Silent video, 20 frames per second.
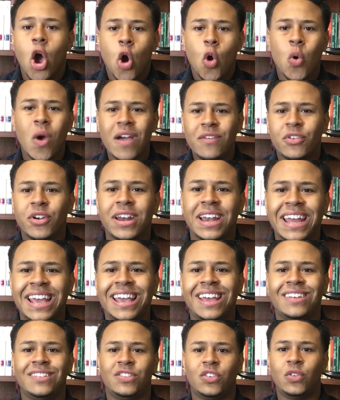whoever it
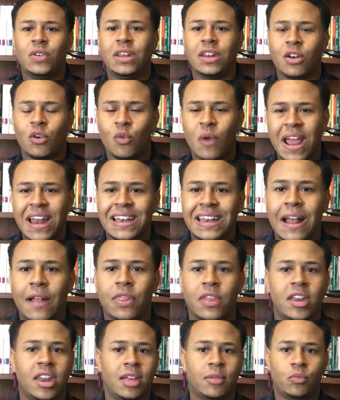is, you need to write down
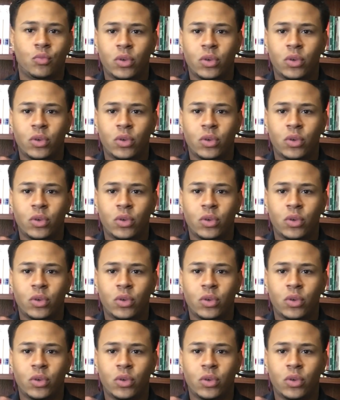the name,